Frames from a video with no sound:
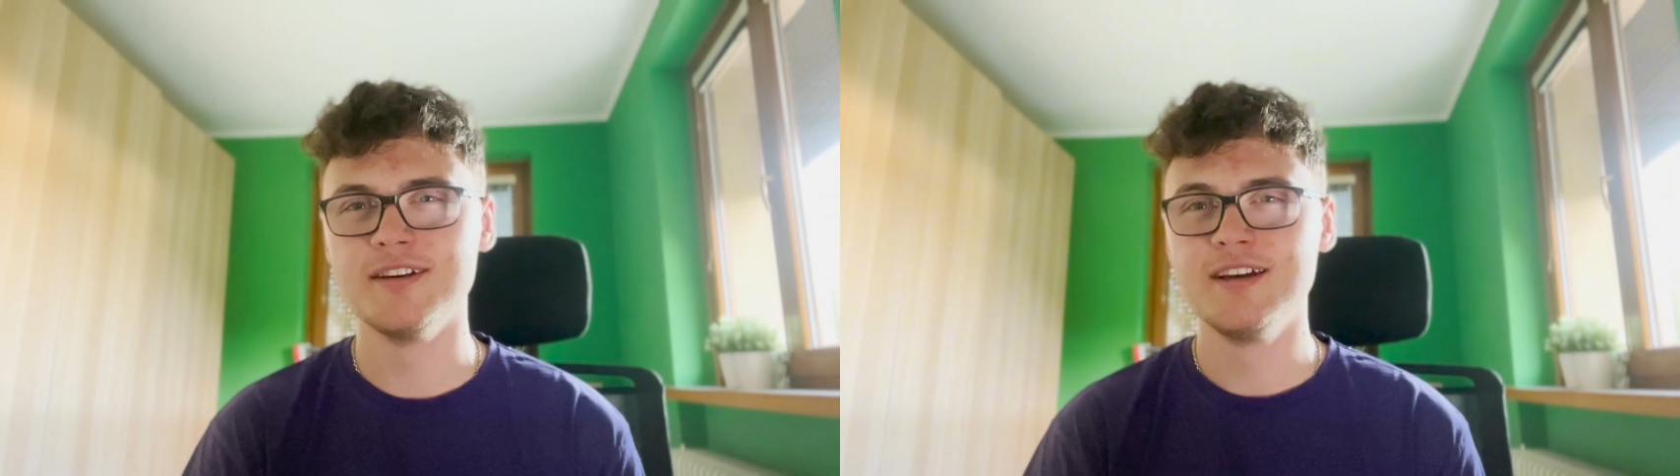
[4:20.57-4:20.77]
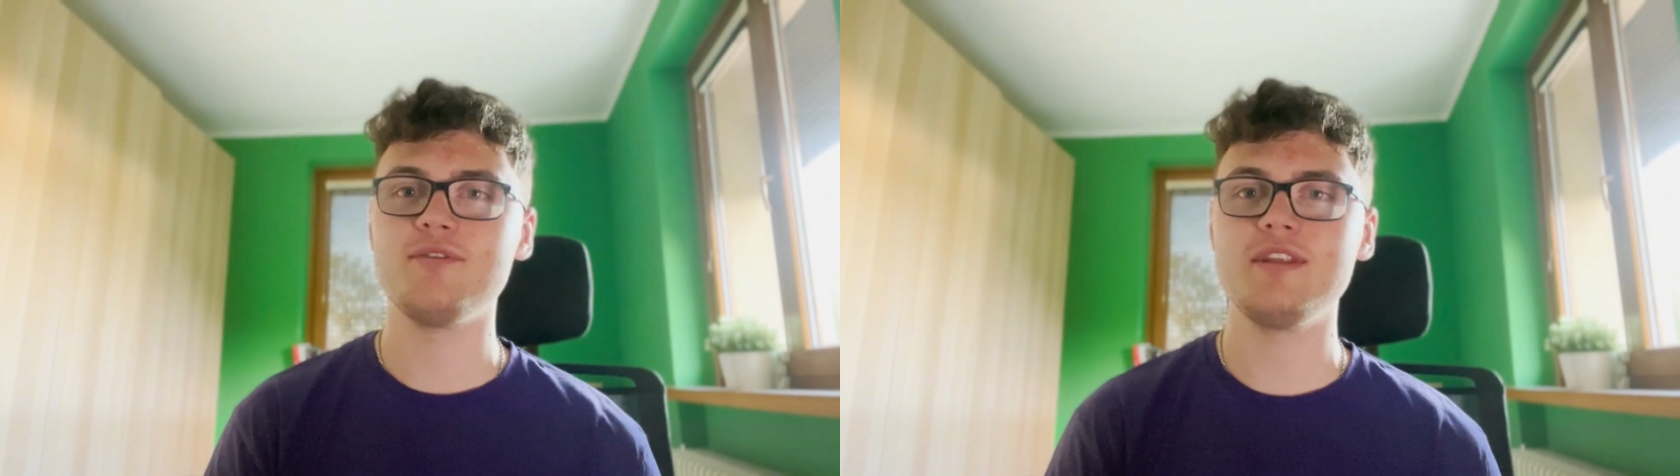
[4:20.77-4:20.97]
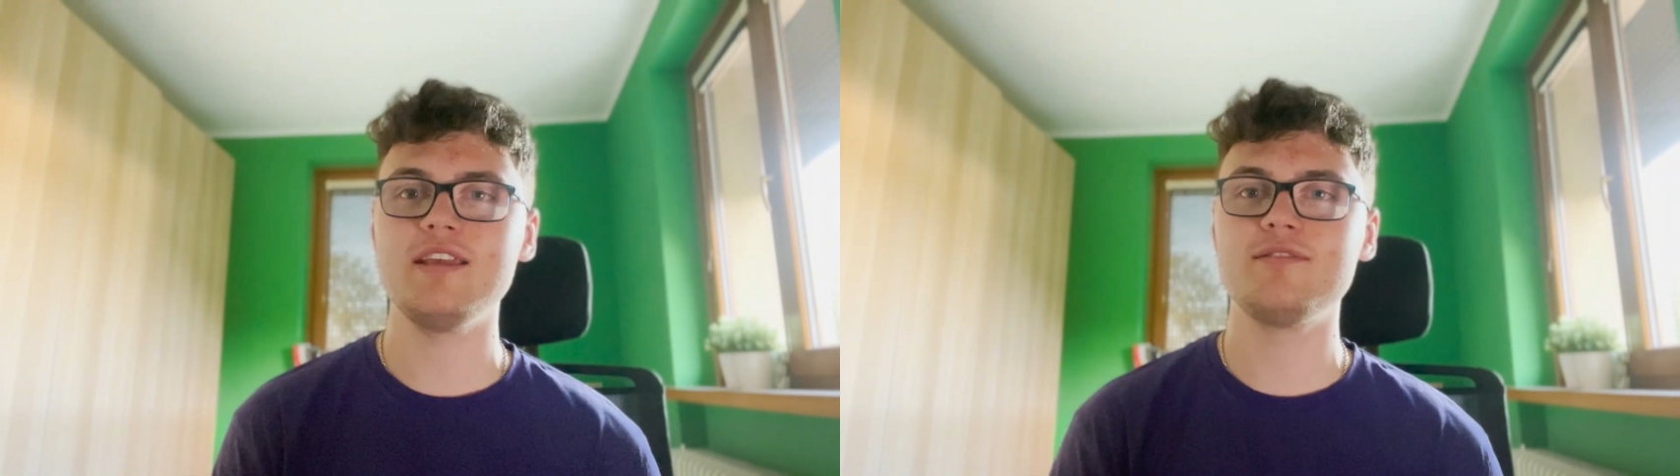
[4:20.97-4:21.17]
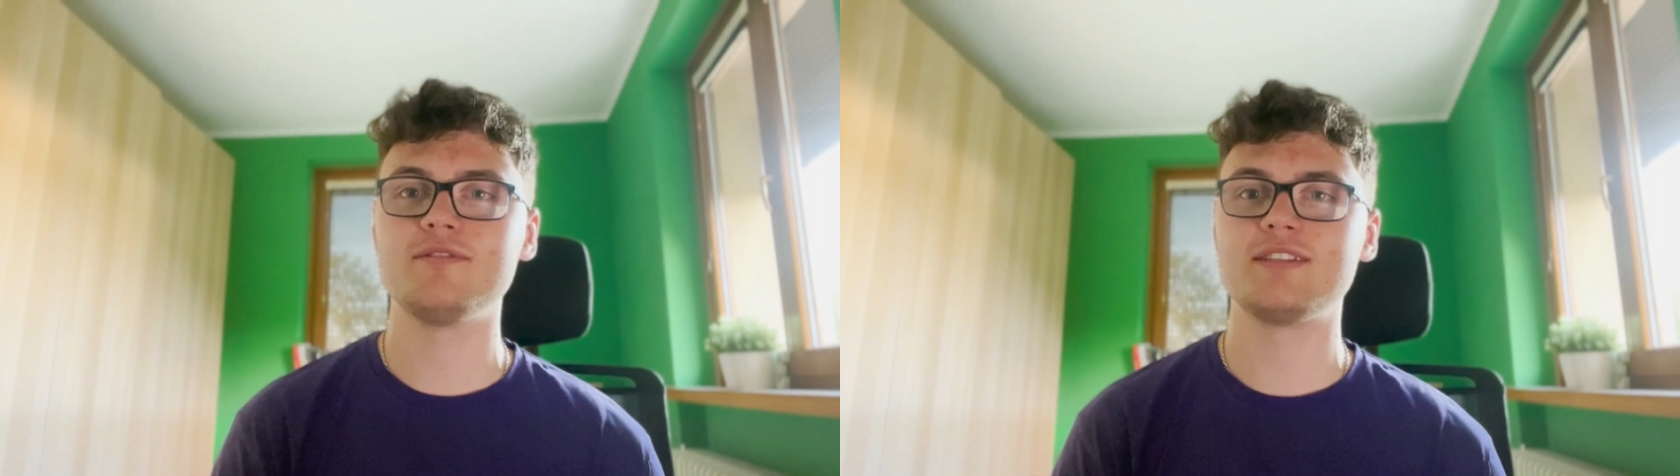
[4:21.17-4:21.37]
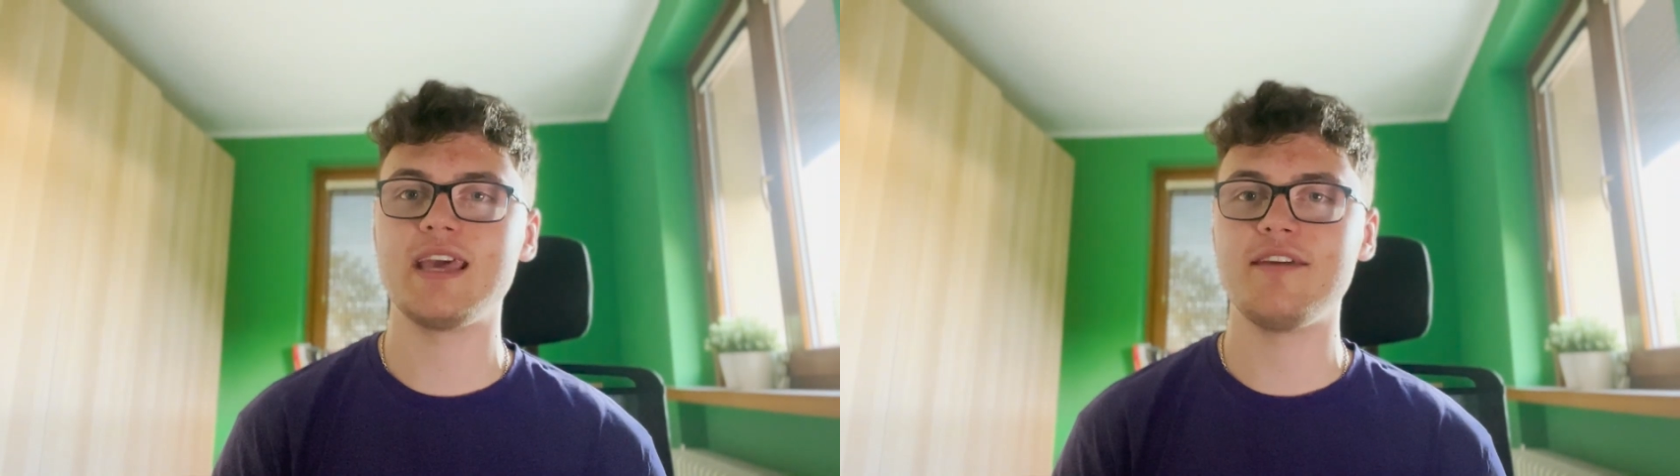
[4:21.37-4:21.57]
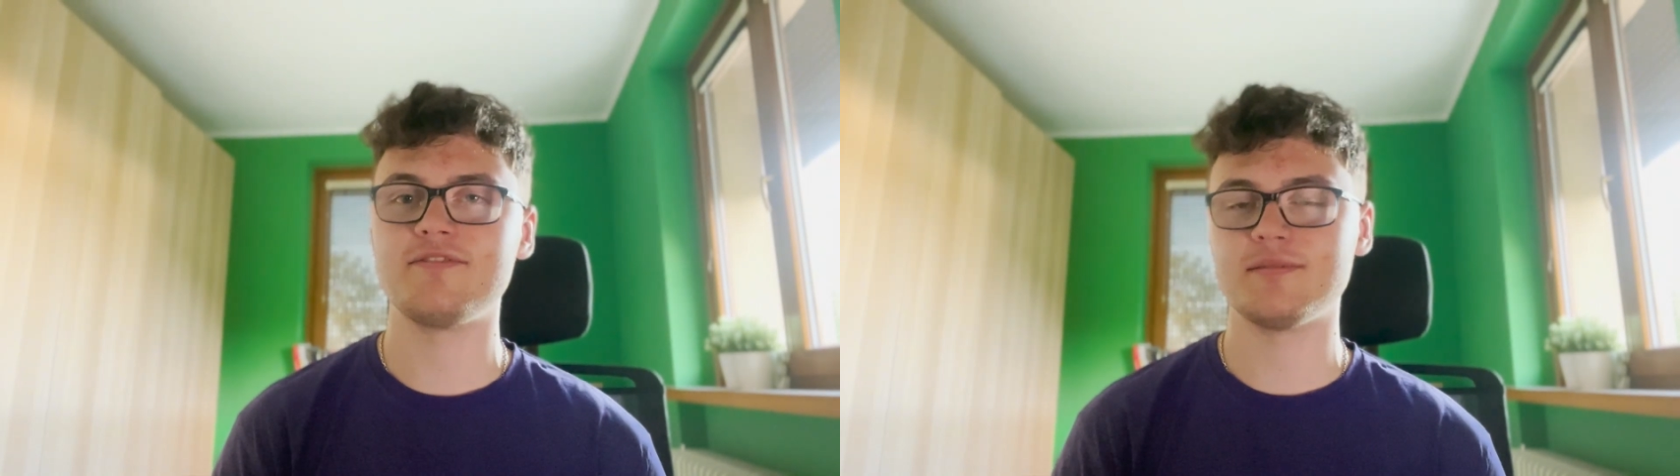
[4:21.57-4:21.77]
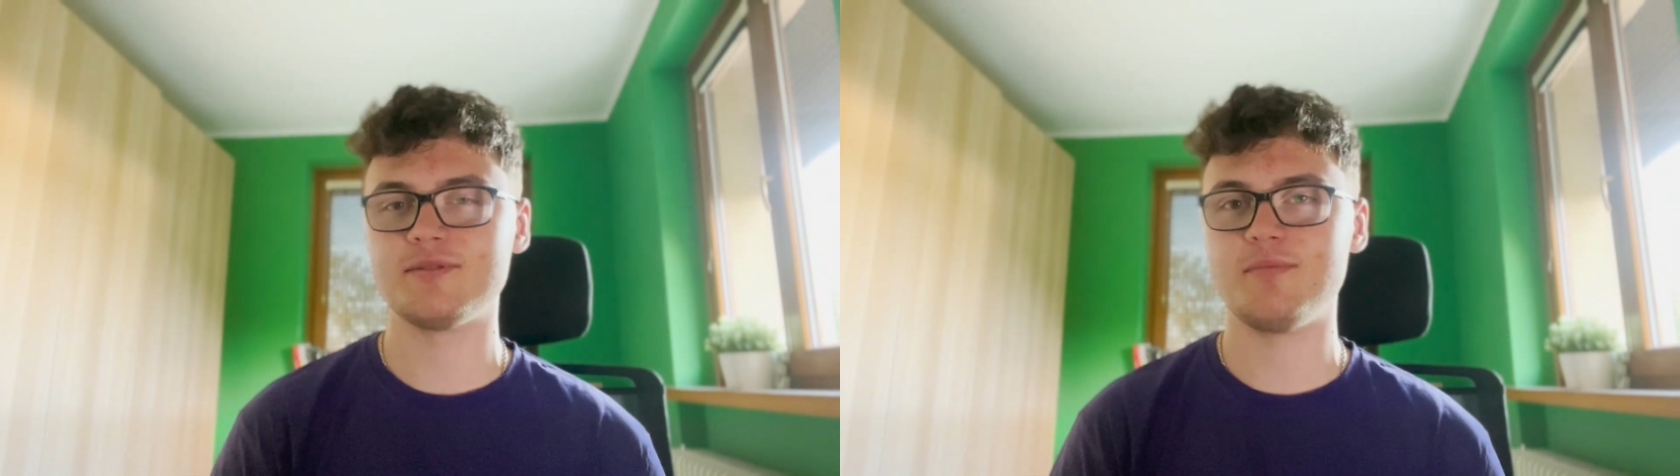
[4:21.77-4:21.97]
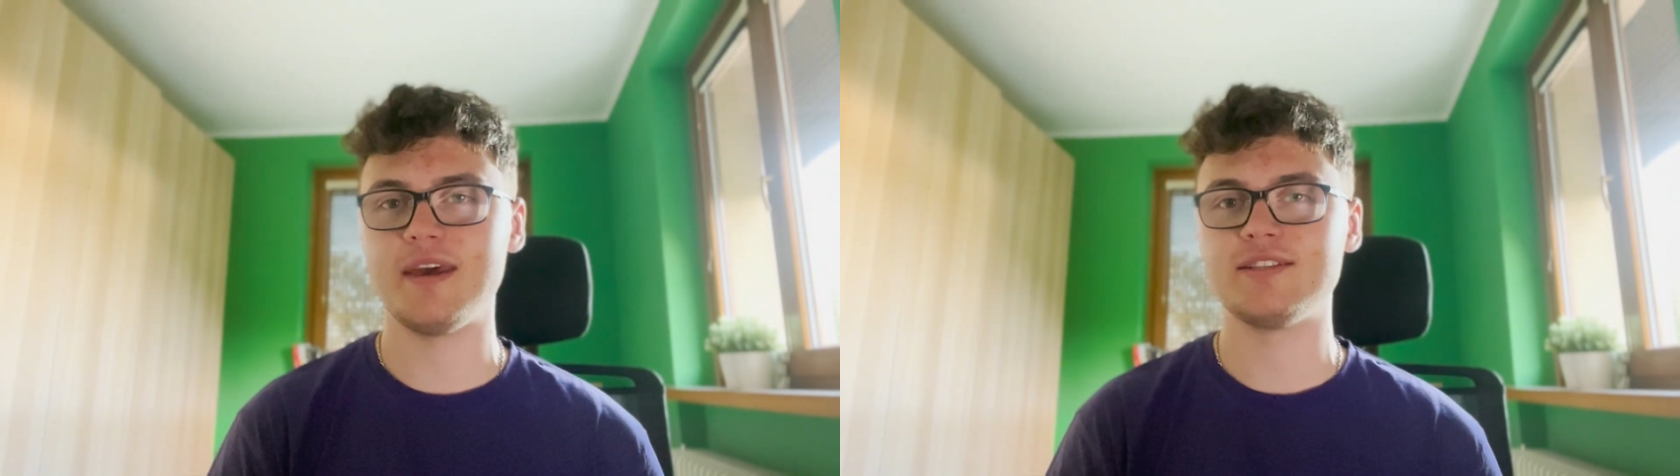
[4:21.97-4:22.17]
You need to save some
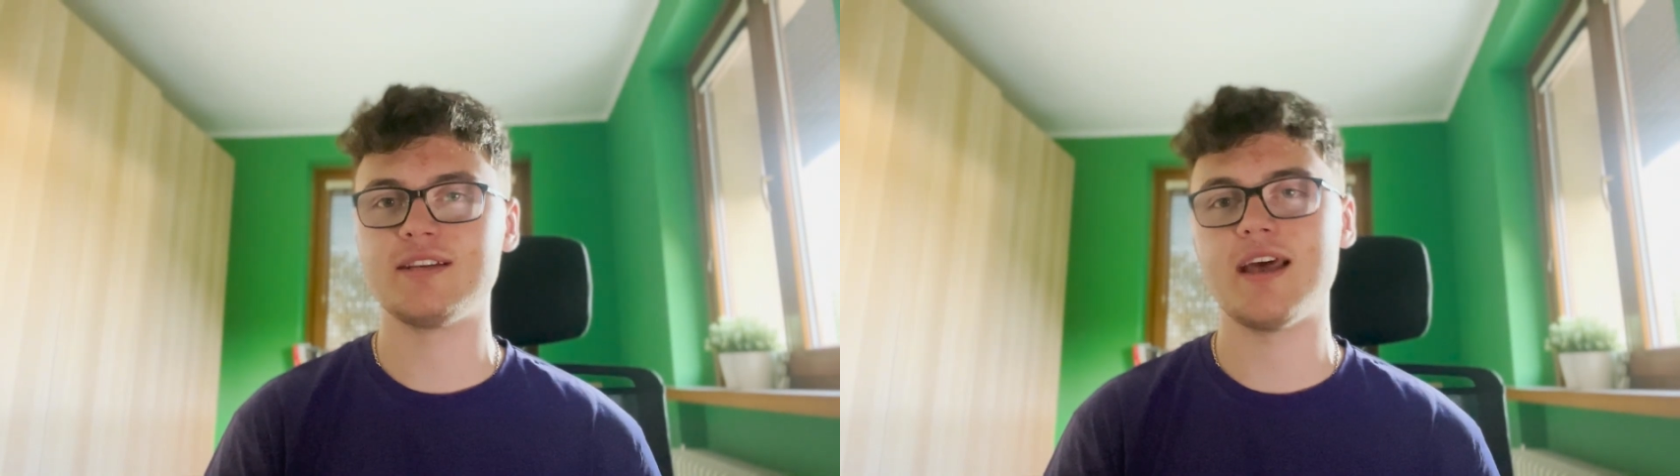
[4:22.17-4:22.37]
space